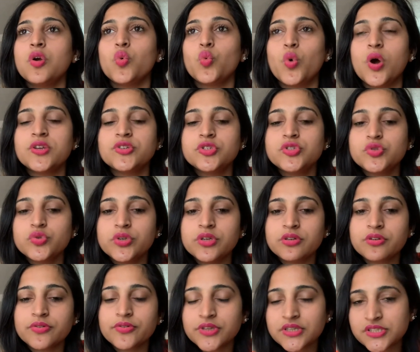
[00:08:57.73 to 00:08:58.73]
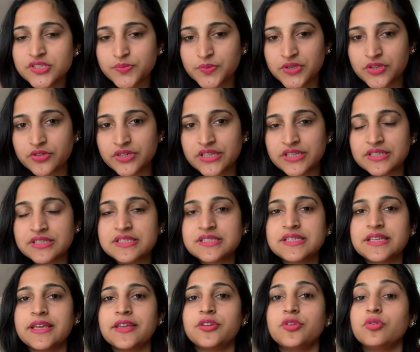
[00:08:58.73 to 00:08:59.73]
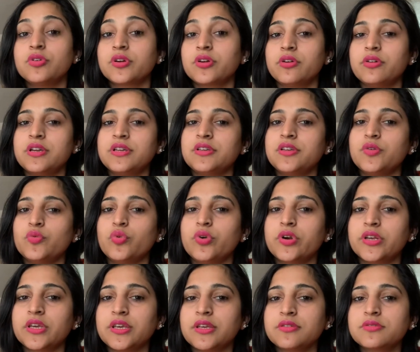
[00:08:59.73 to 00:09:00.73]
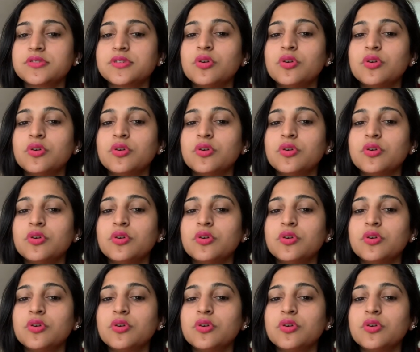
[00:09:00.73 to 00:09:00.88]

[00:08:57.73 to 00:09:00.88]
1 to 2 years of experience and you're currently working.